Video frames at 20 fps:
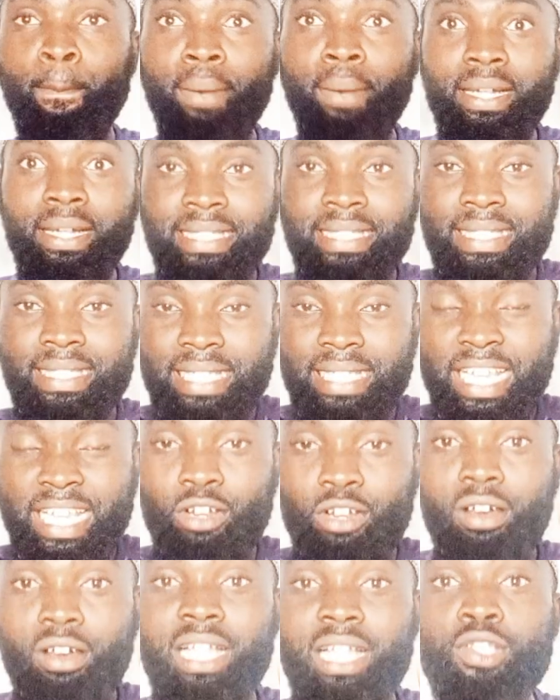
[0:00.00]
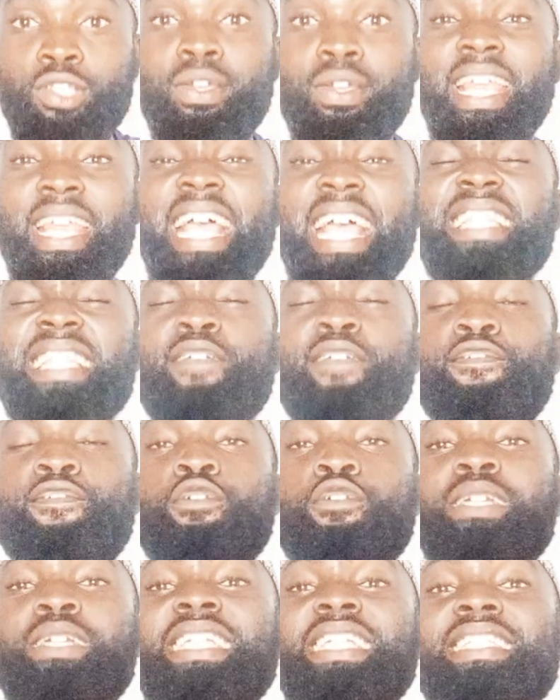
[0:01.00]
But in order to get the
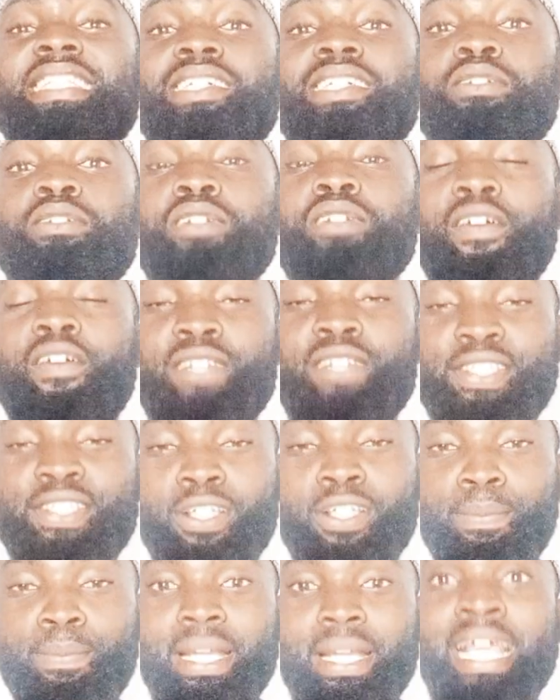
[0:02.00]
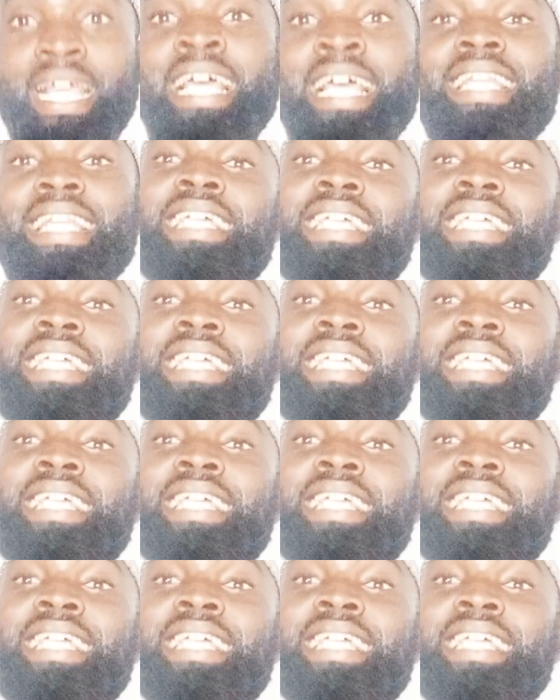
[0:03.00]
full detail of this topic,